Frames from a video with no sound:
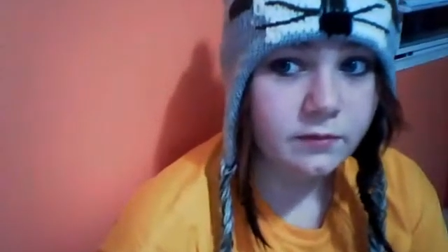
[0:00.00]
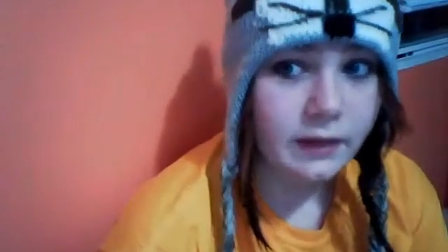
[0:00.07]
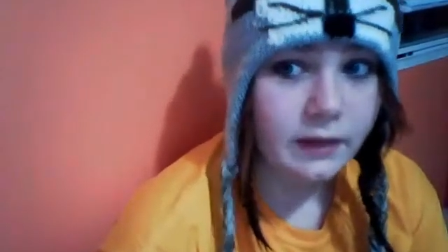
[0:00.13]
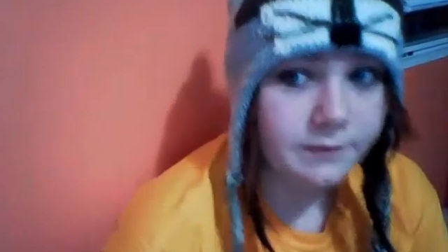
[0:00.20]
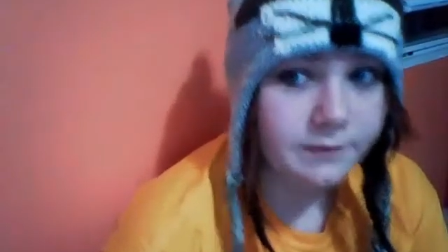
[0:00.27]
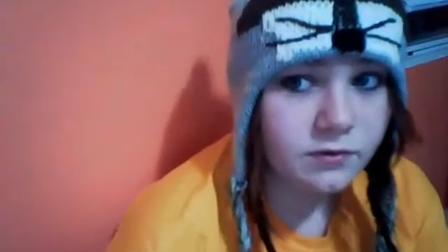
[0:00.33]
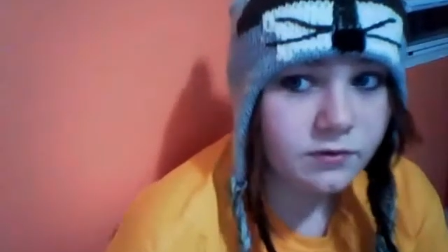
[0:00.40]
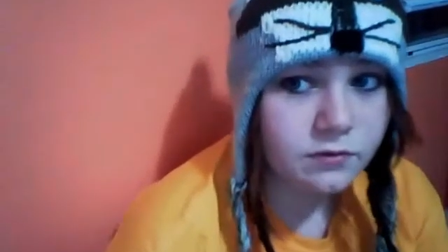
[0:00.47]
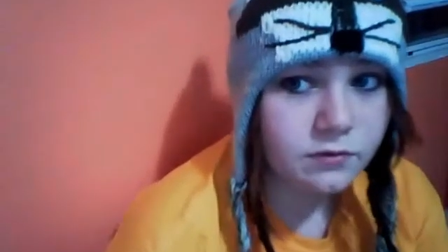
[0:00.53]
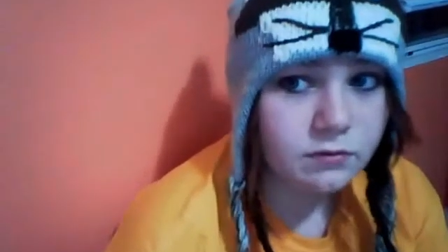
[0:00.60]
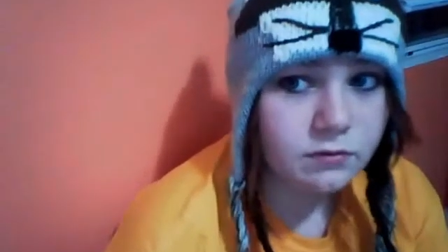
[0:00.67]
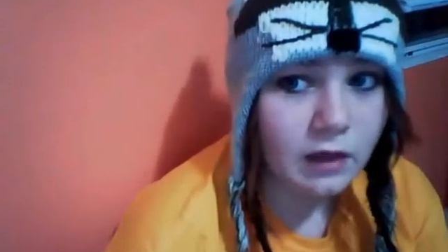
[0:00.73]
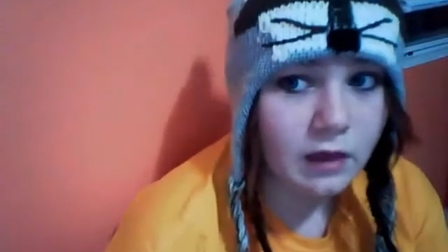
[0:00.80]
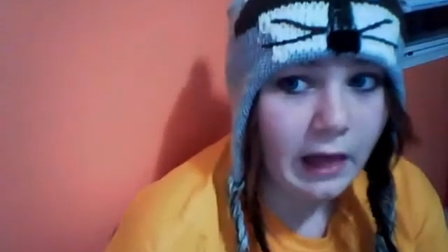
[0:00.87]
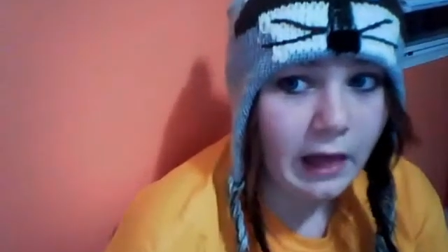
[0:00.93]

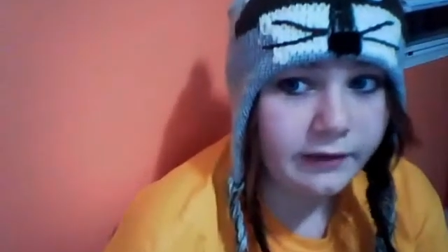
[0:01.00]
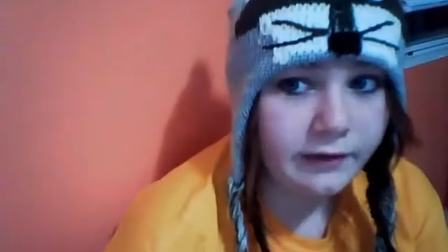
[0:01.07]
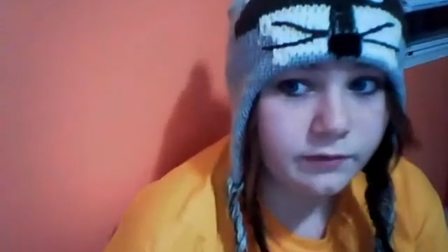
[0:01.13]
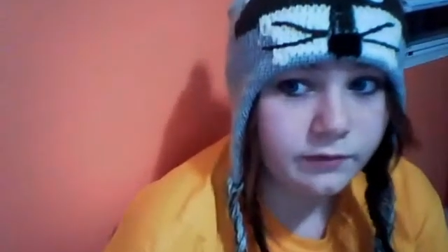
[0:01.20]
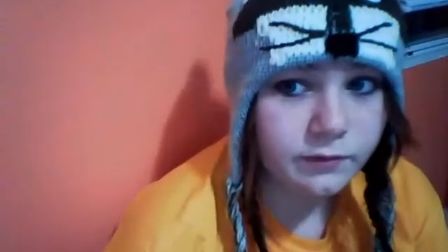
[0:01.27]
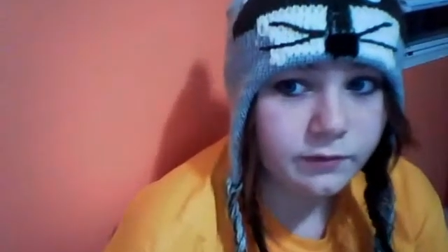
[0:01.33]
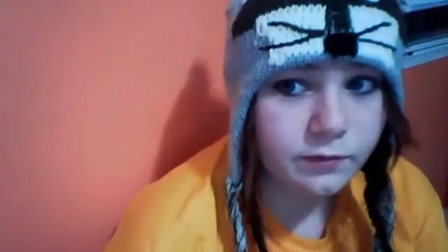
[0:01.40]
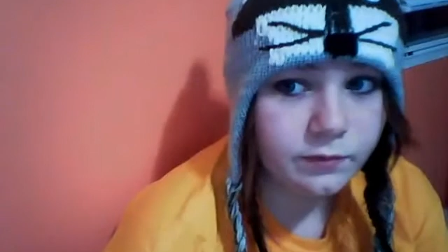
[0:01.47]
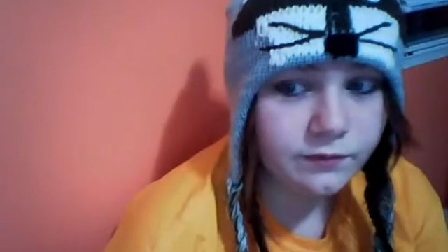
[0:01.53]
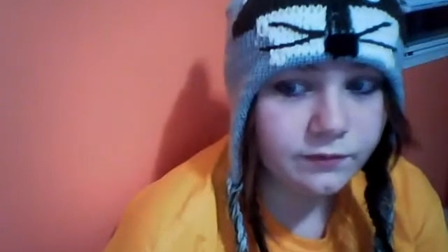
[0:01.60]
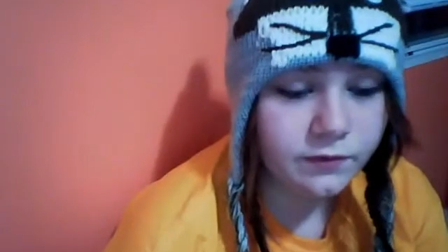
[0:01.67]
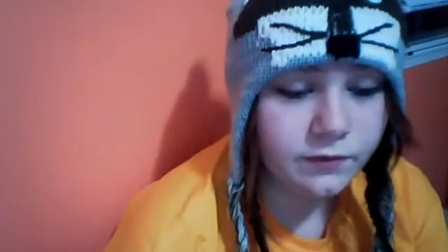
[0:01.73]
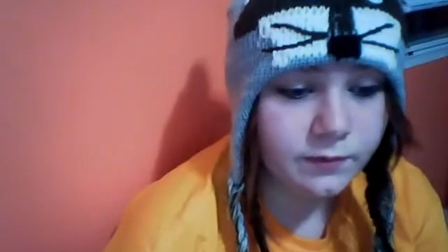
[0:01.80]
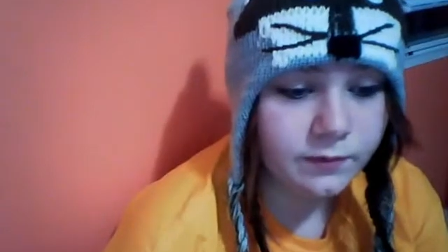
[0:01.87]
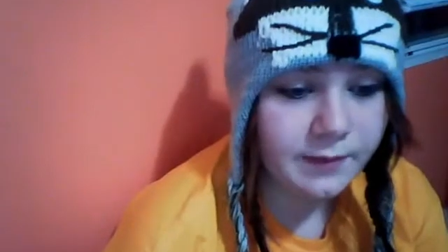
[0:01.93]
I don't know what to
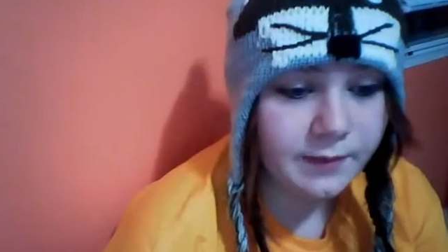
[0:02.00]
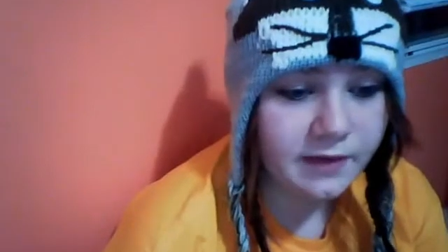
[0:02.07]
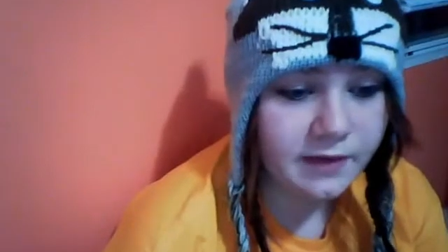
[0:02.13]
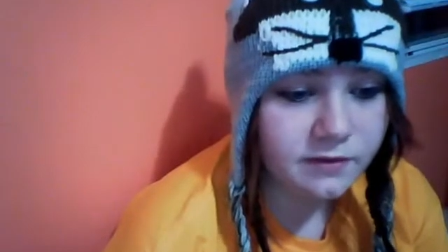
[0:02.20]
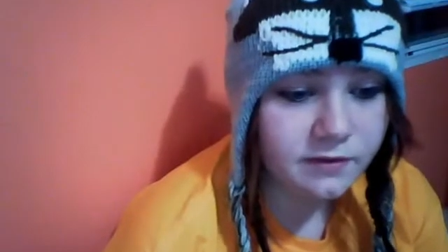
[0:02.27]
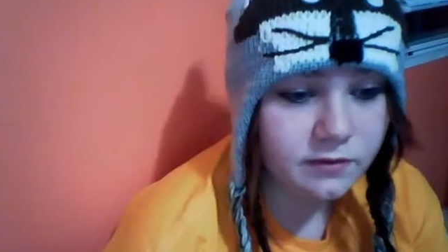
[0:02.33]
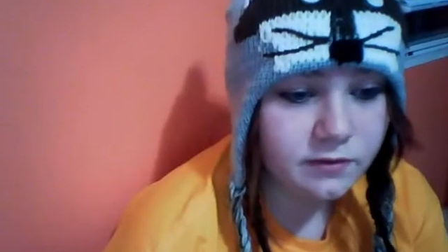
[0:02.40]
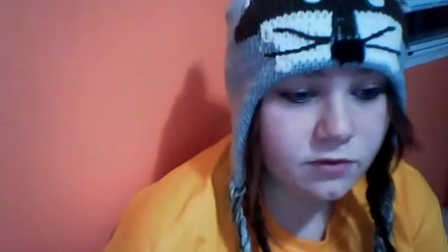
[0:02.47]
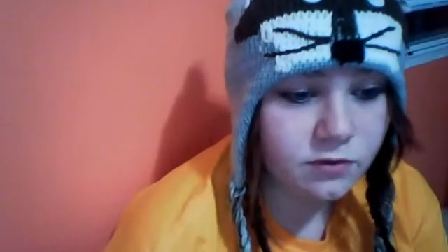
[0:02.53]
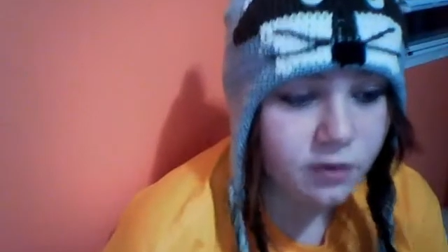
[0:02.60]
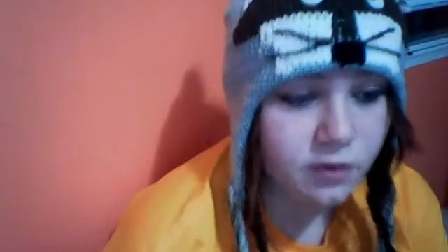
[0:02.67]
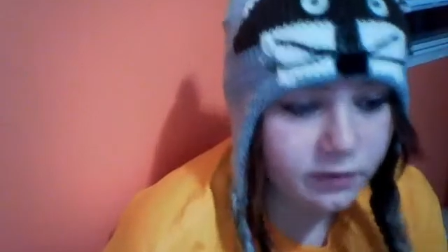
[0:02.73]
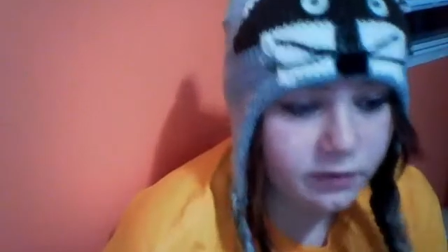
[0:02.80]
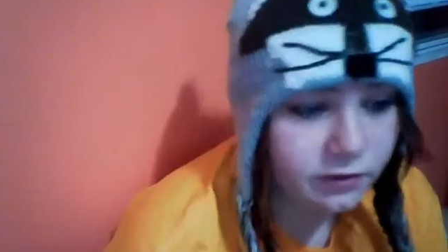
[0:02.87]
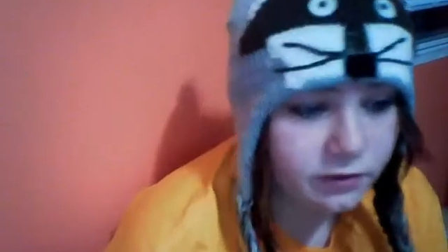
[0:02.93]
refer to him as.
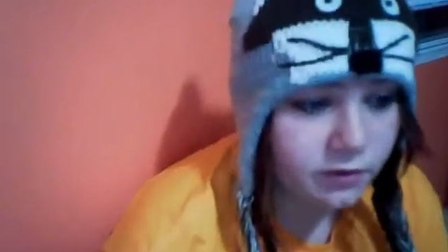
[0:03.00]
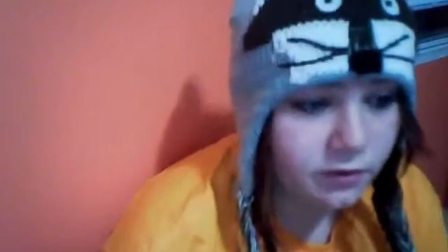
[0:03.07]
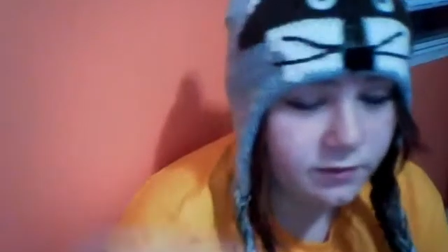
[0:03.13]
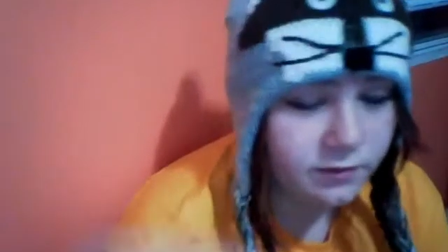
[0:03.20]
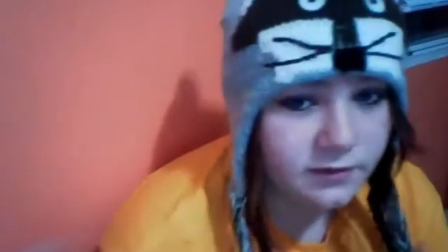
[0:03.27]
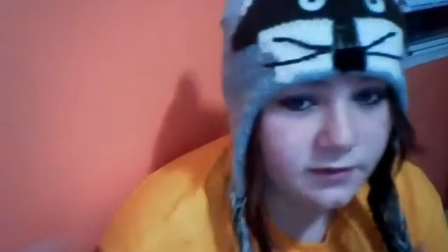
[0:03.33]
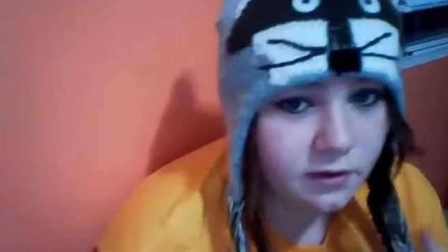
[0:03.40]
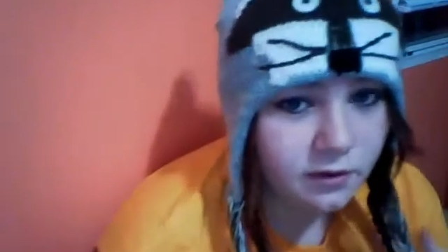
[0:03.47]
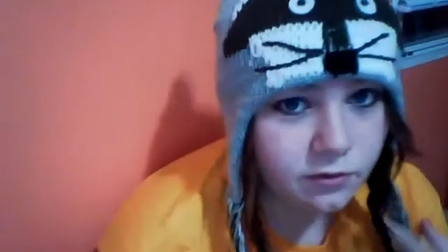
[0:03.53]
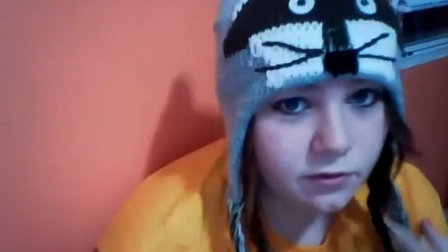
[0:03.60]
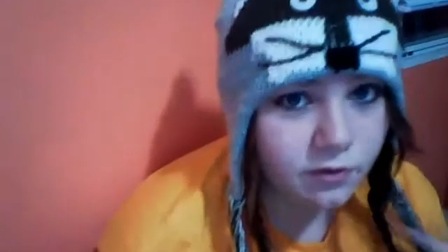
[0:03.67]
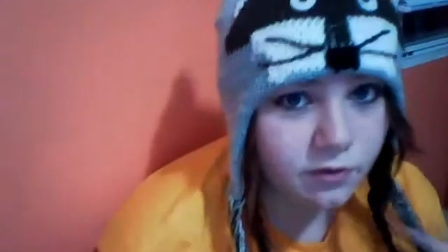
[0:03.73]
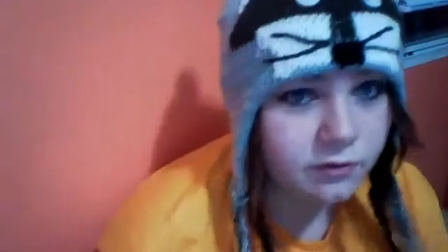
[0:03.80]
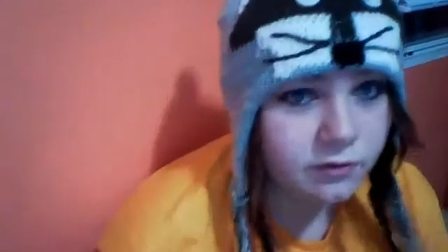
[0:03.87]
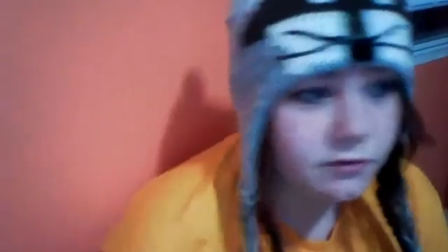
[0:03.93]
Charlie McDonald,
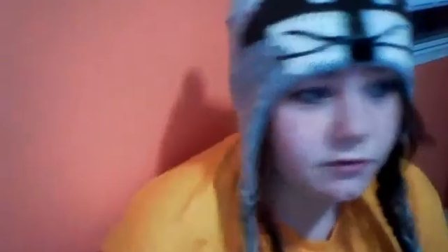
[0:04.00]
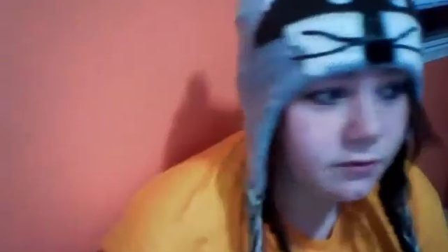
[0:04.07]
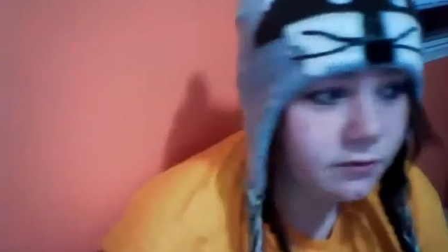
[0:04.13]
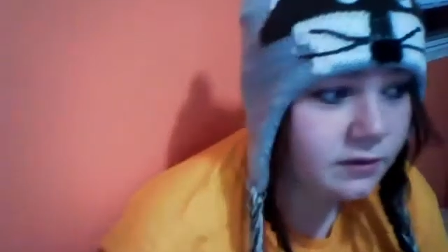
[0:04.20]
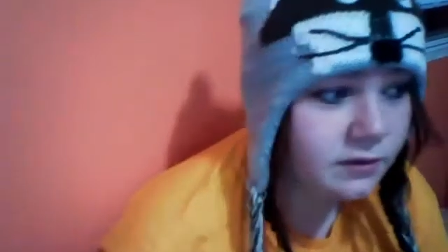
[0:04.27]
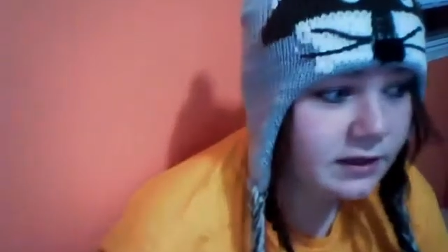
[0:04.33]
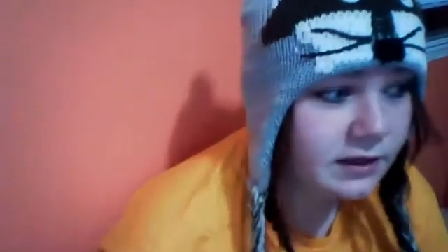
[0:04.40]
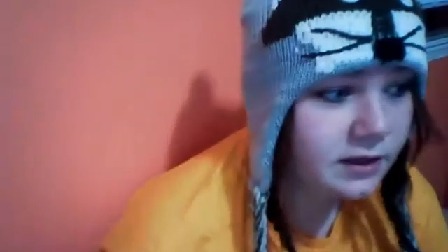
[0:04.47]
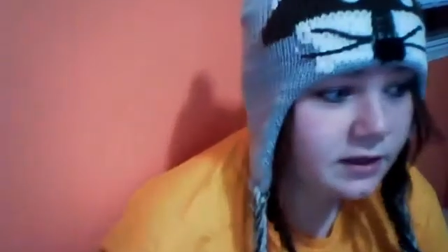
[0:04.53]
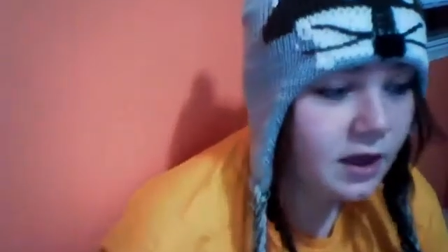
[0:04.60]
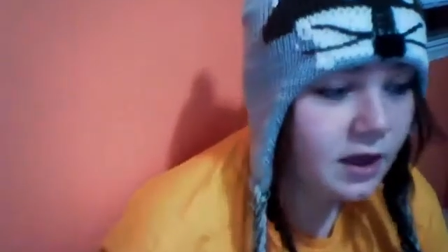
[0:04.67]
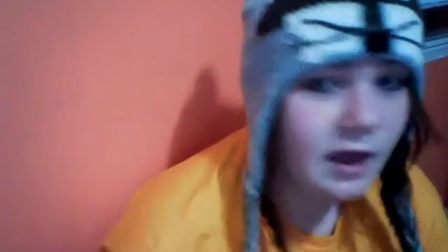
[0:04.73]
Charlie So Cool Lake.